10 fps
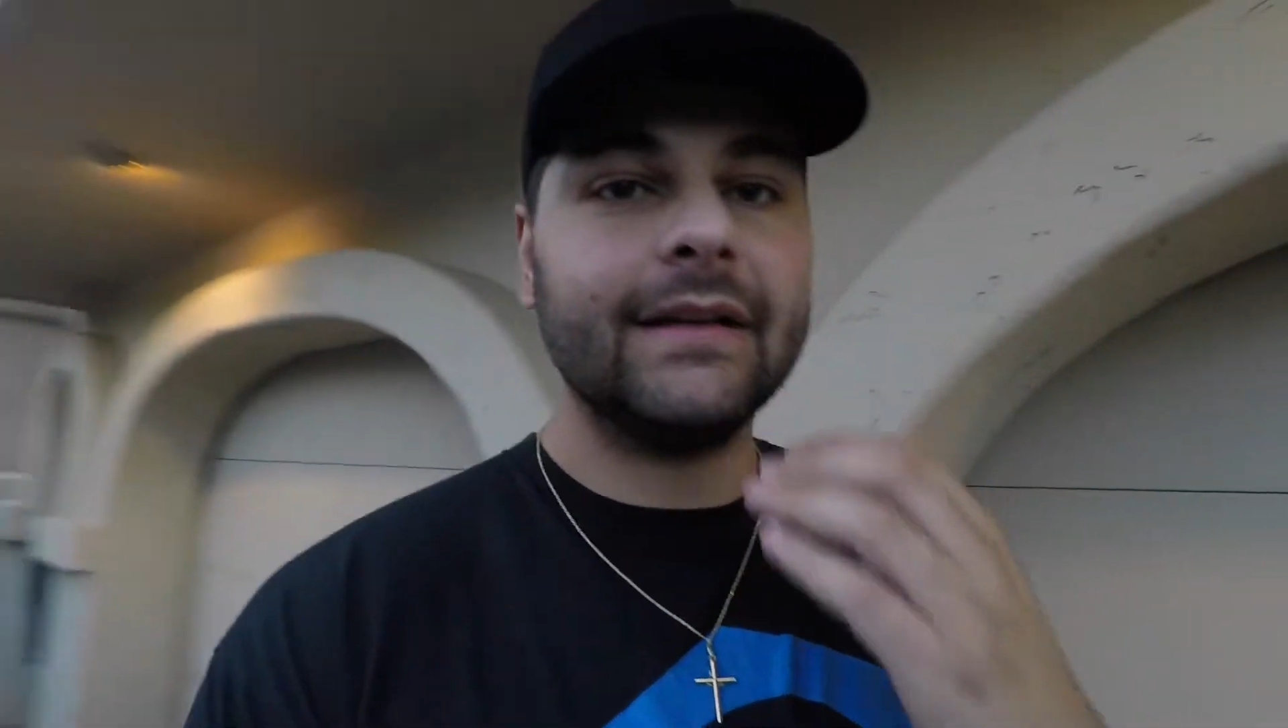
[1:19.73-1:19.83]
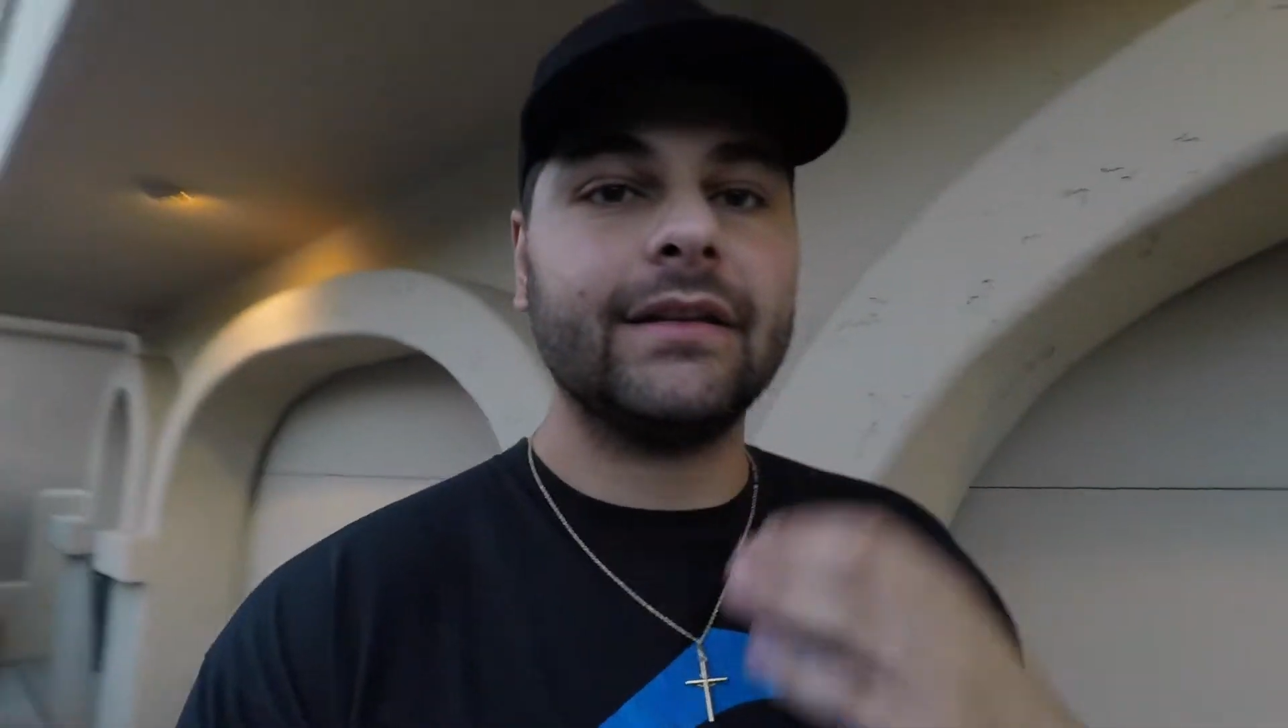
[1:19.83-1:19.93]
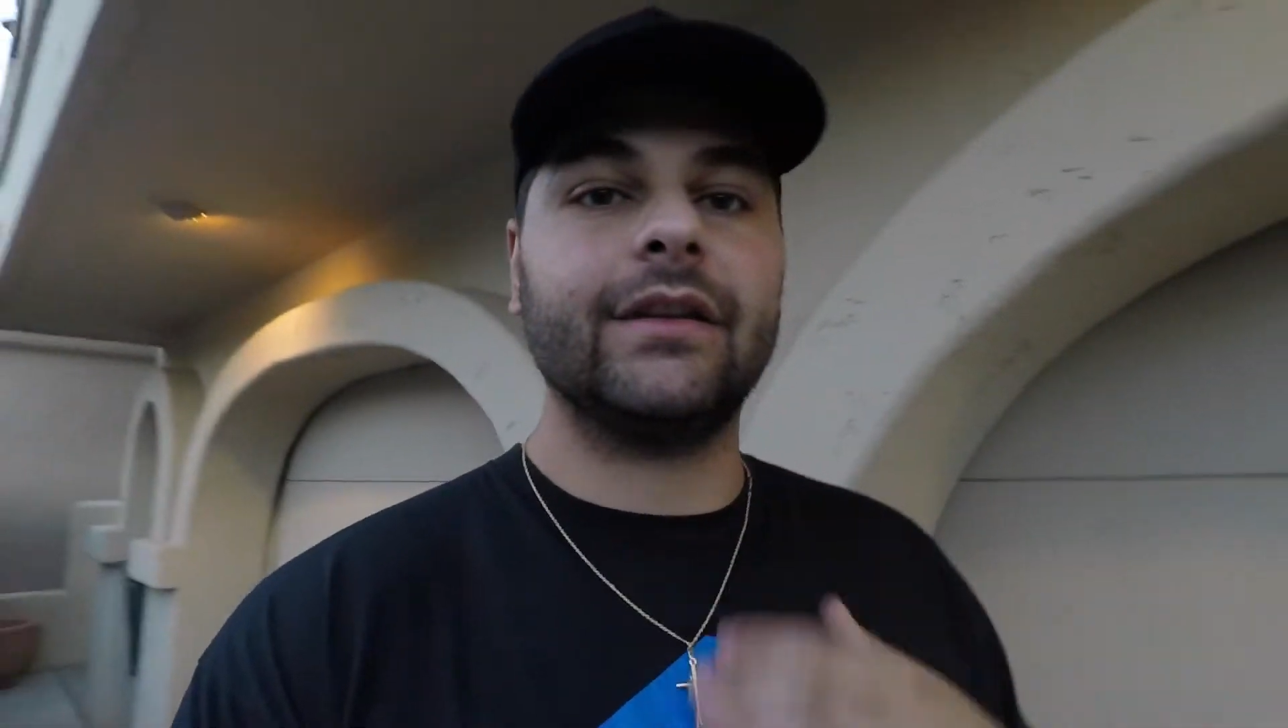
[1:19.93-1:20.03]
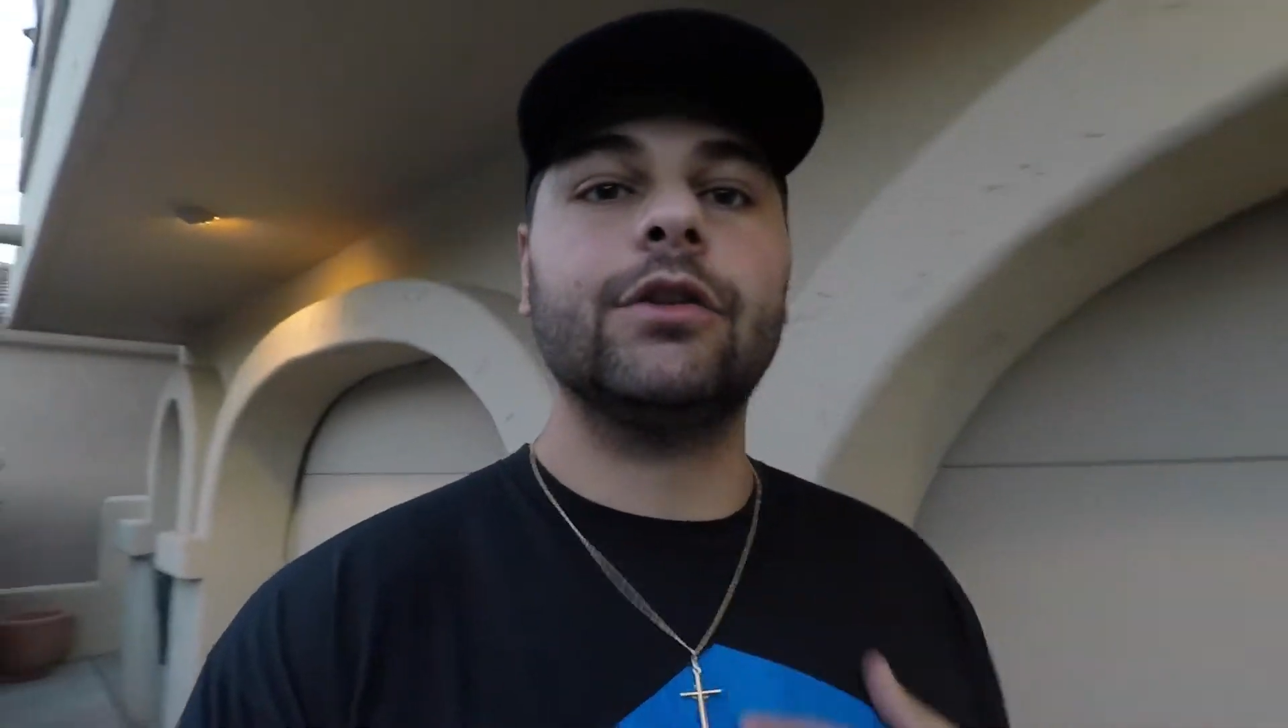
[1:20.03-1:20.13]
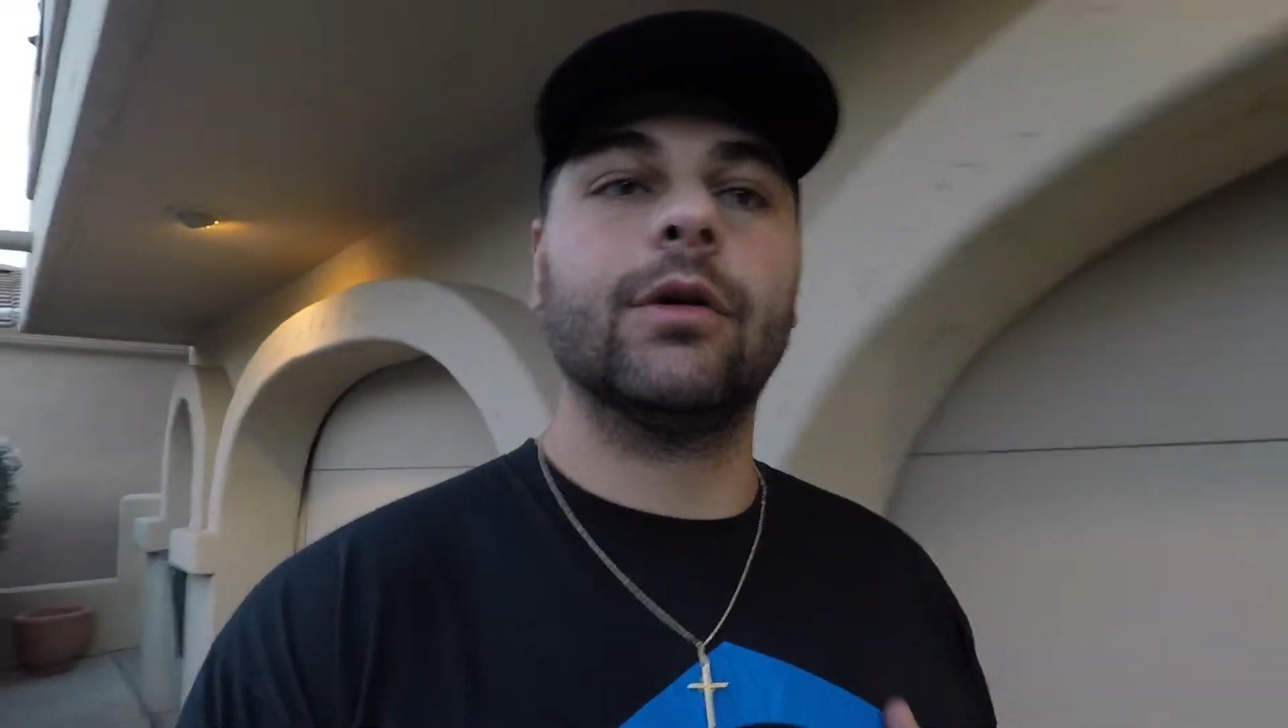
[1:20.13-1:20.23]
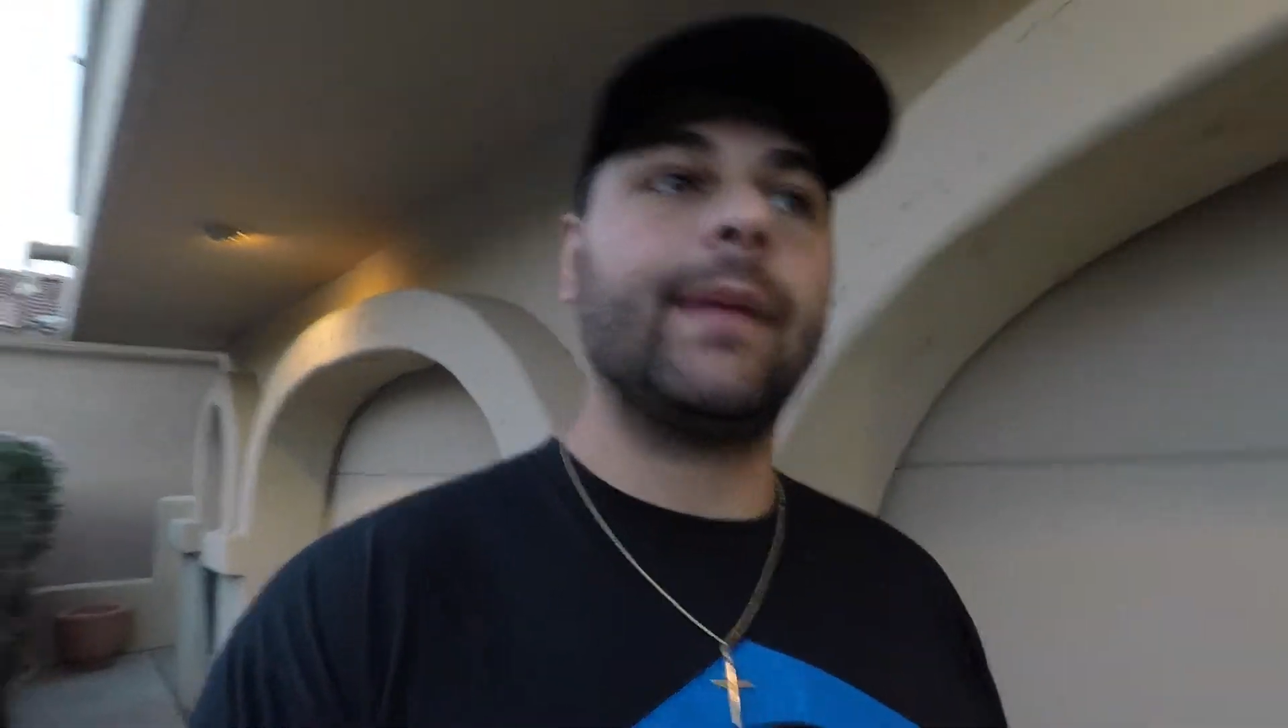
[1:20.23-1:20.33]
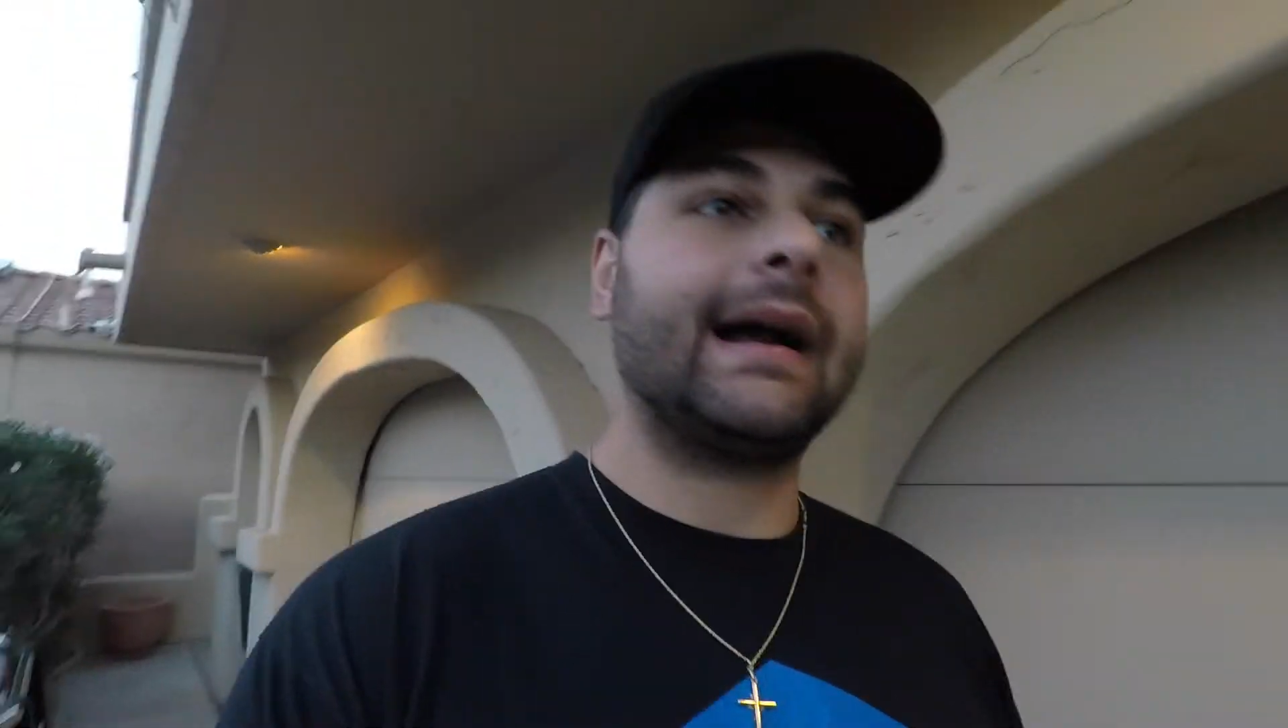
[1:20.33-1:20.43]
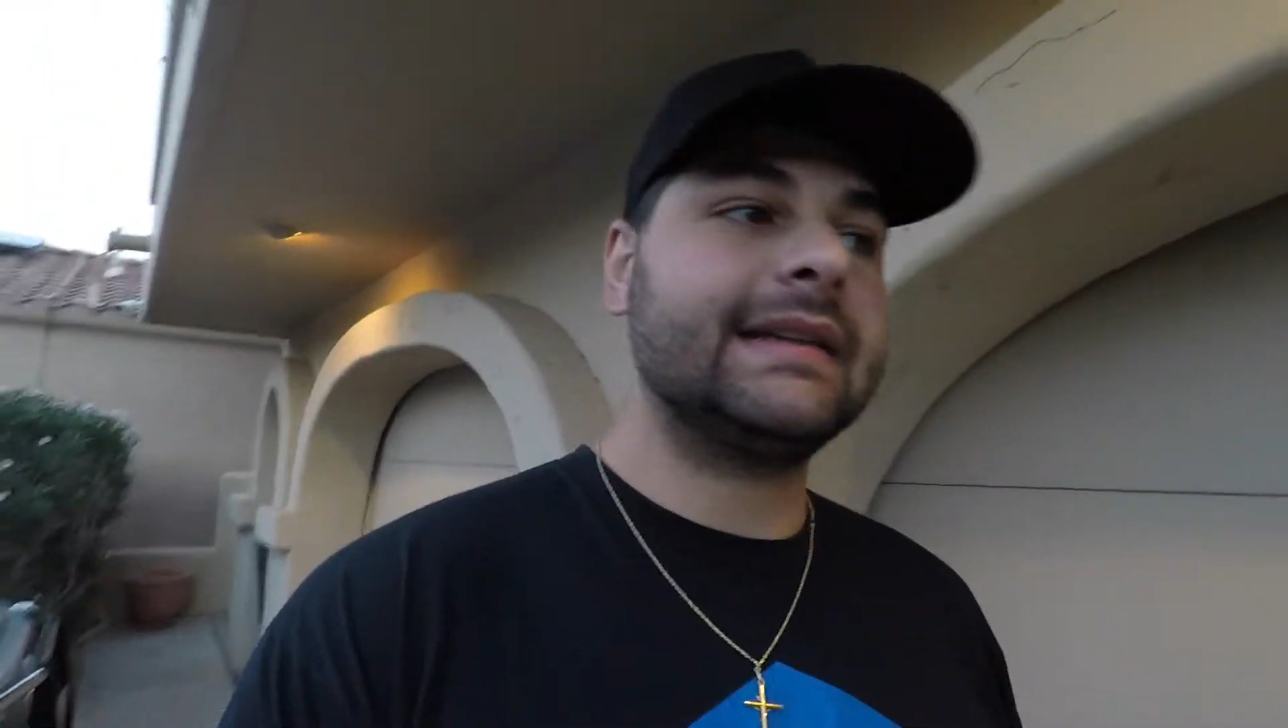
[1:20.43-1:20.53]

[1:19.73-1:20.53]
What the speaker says: The newer body